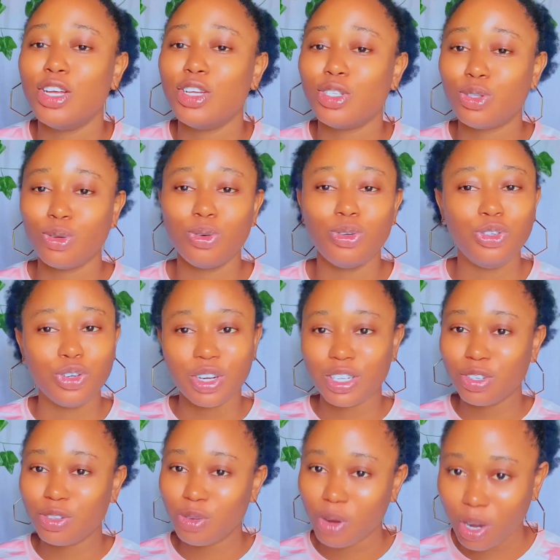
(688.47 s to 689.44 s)
so you
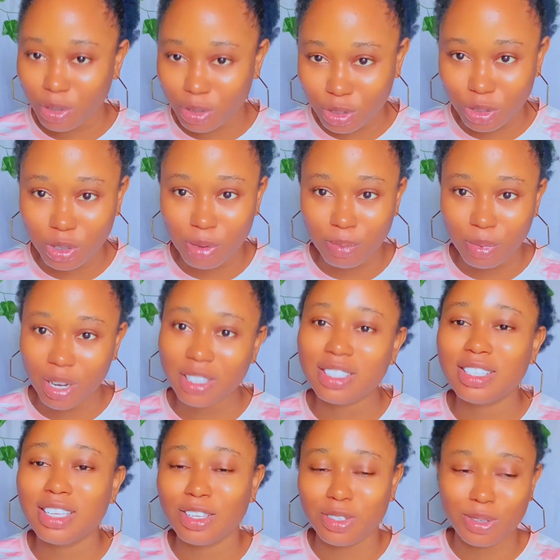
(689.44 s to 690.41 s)
already know how to do a
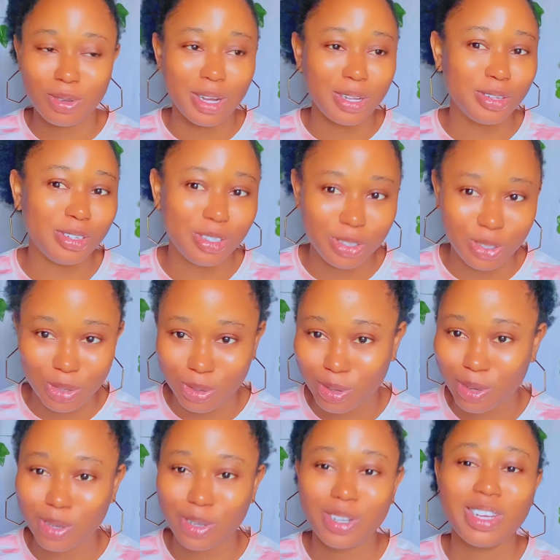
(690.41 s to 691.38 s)
patch test, so I don't need to
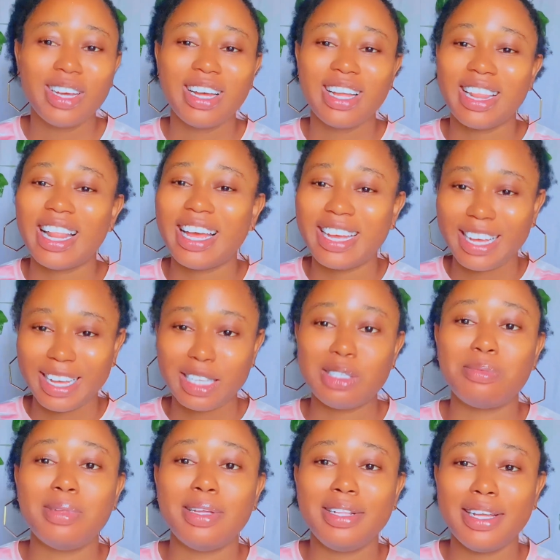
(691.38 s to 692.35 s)
like
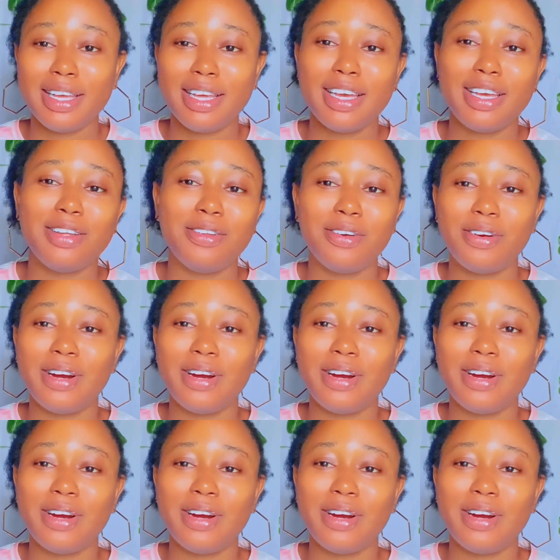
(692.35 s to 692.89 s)
explain again. All